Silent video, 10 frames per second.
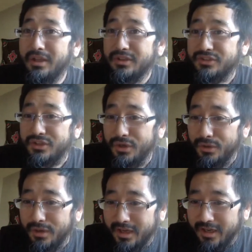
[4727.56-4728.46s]

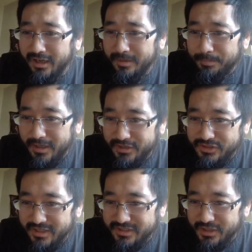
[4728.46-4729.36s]
So I
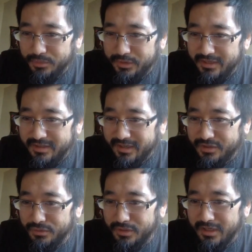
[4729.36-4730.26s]
apologize that we didn't
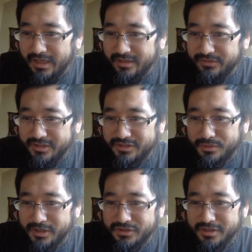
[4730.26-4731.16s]
get to a lot of these
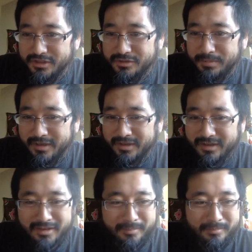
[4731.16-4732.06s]
questions, but
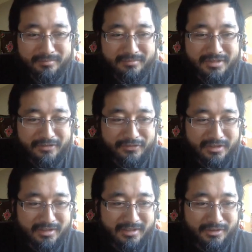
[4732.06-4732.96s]

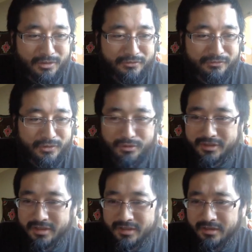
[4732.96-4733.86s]
definitely look
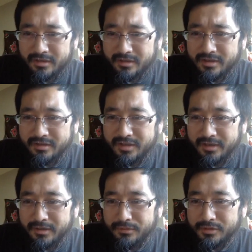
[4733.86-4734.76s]
forward to
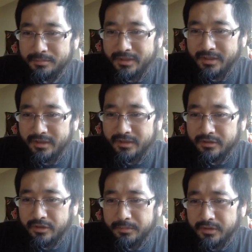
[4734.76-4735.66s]
continuing to be
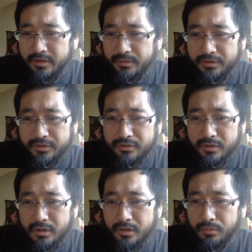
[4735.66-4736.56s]
in community with you
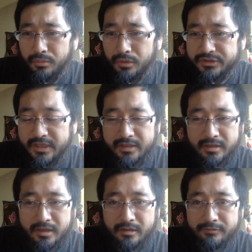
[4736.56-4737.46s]
all. We'll
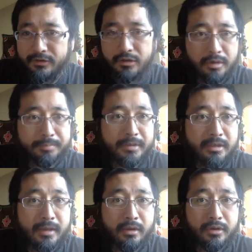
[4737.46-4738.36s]
send follow-up
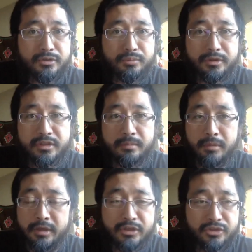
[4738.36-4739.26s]
emails with
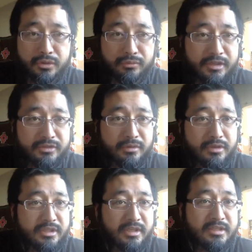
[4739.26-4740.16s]
some additional
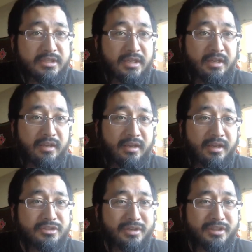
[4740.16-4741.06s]
resources. And so I